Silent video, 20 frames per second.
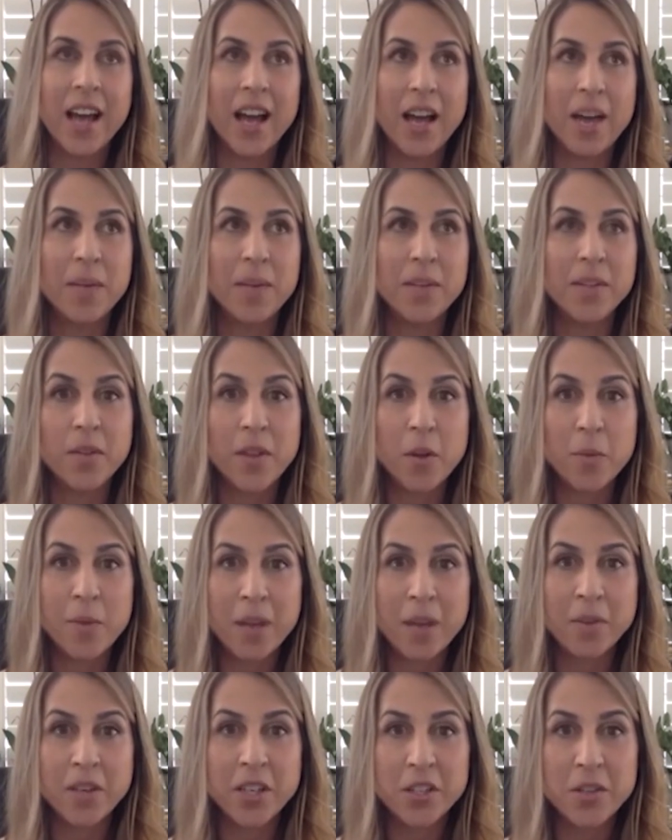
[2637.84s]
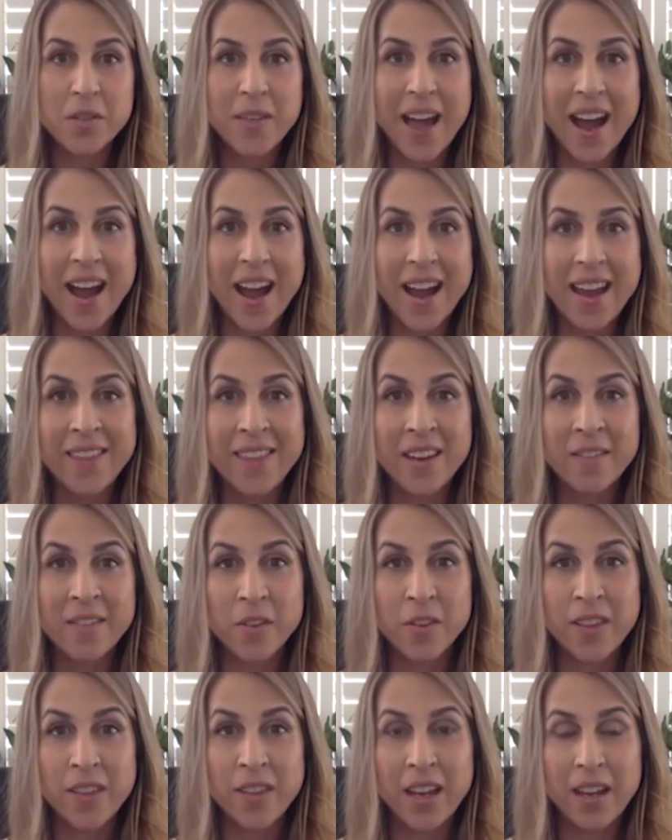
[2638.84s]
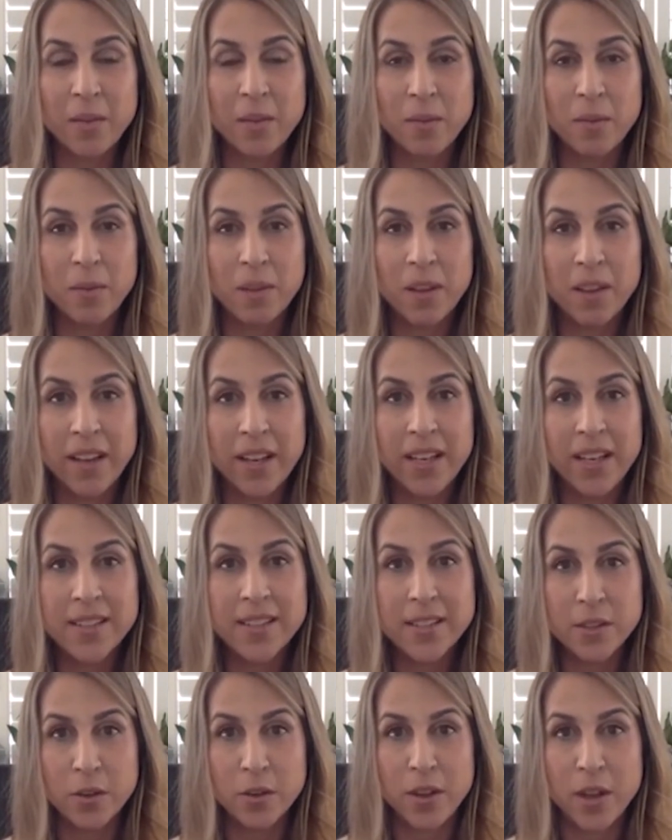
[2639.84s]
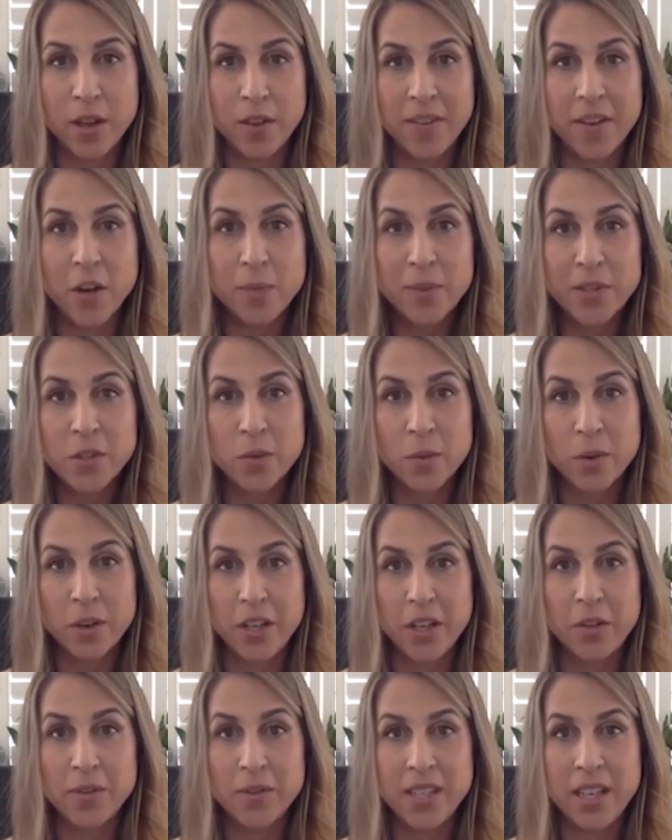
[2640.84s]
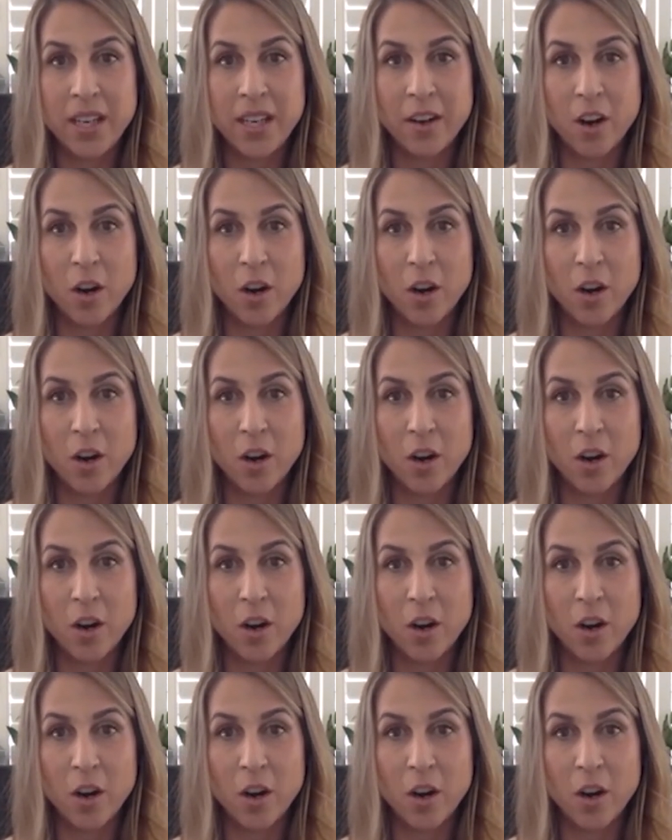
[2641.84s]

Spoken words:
So they'll be able to do that. And then for the clients or the therapists who are using our